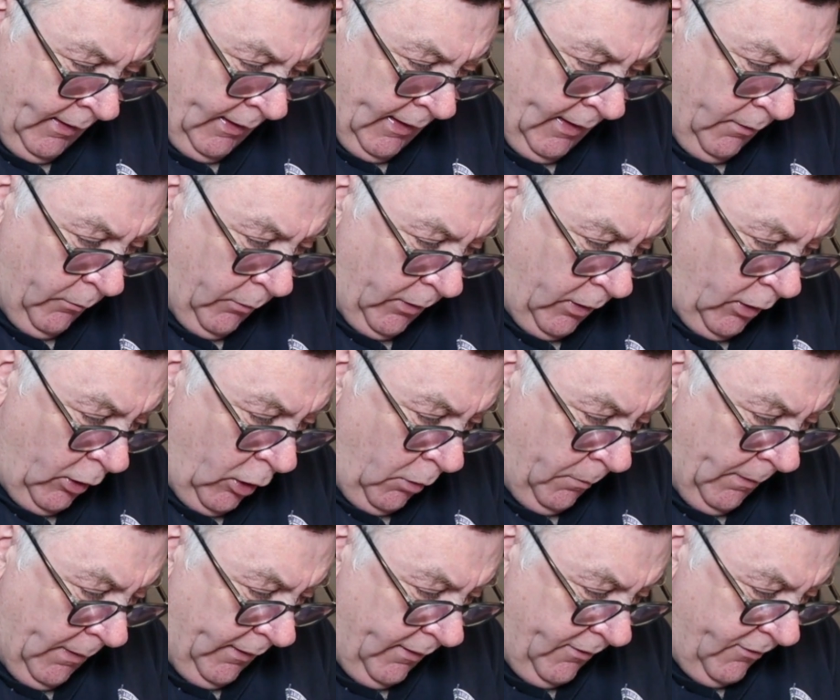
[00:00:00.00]
And again, we can go
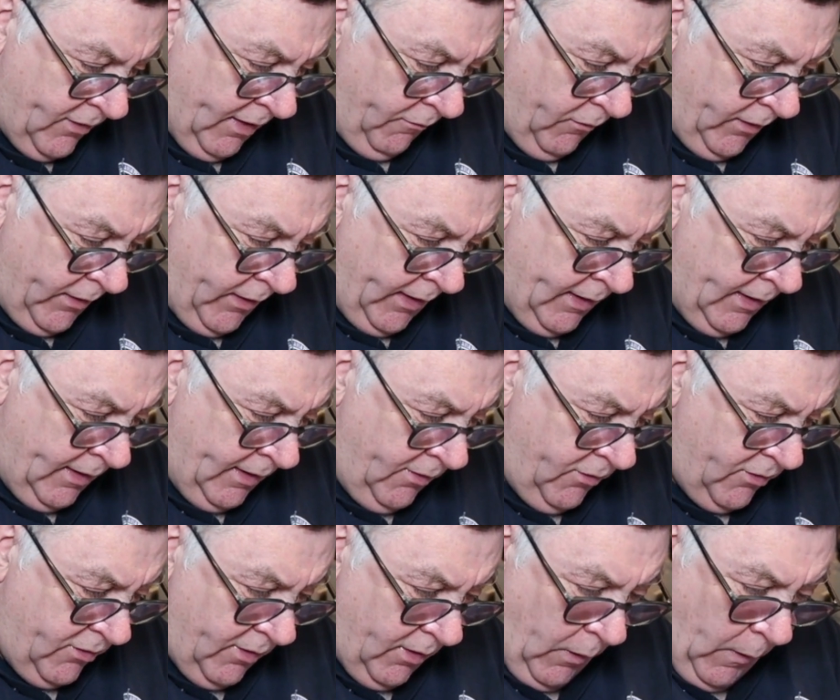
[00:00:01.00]
back to 7
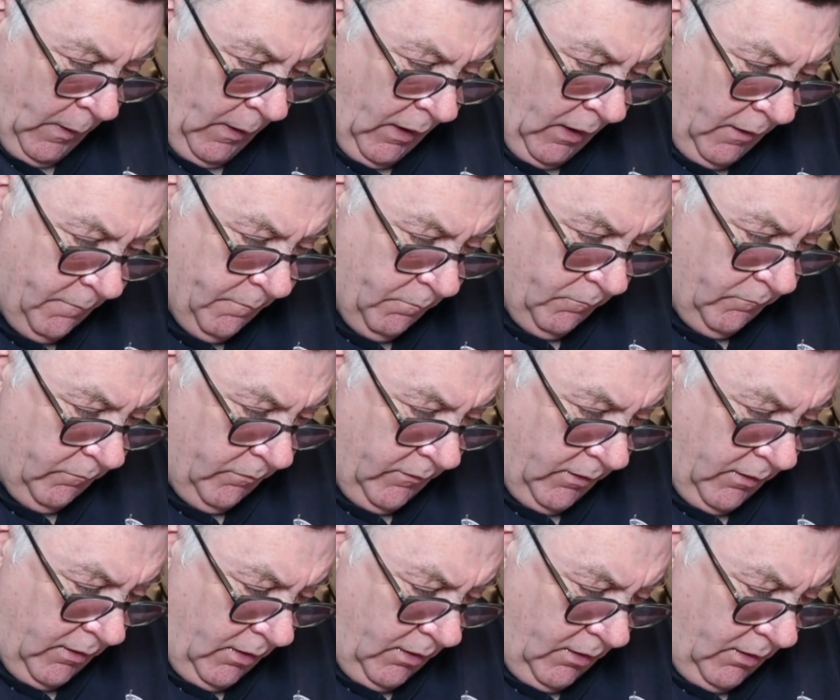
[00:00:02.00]
days
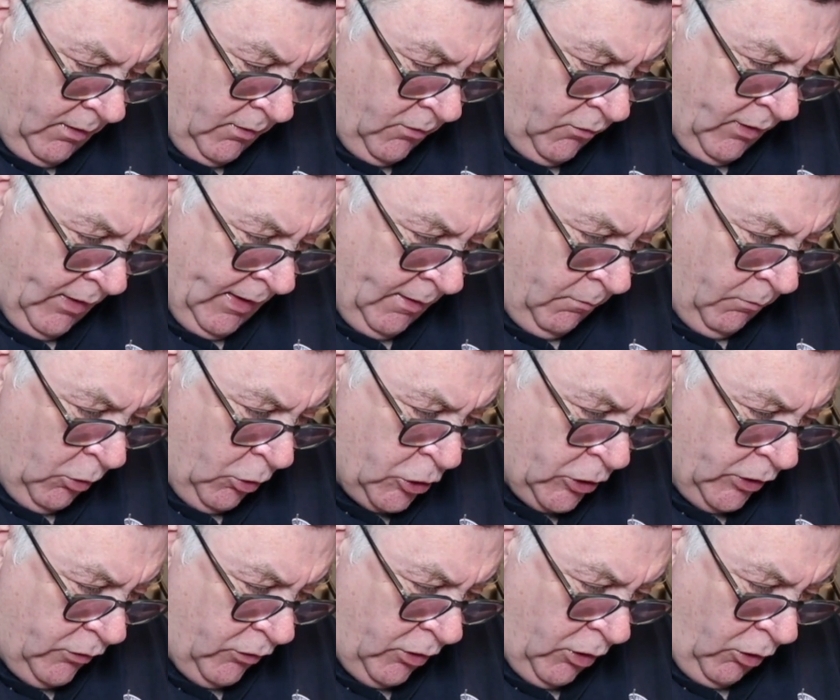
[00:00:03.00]
and see how
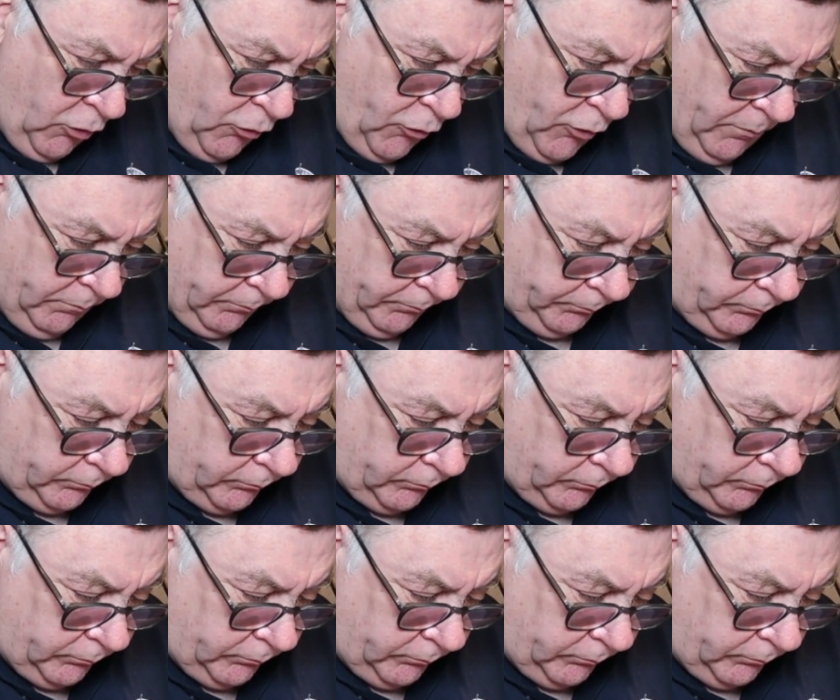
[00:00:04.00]
much it's cost.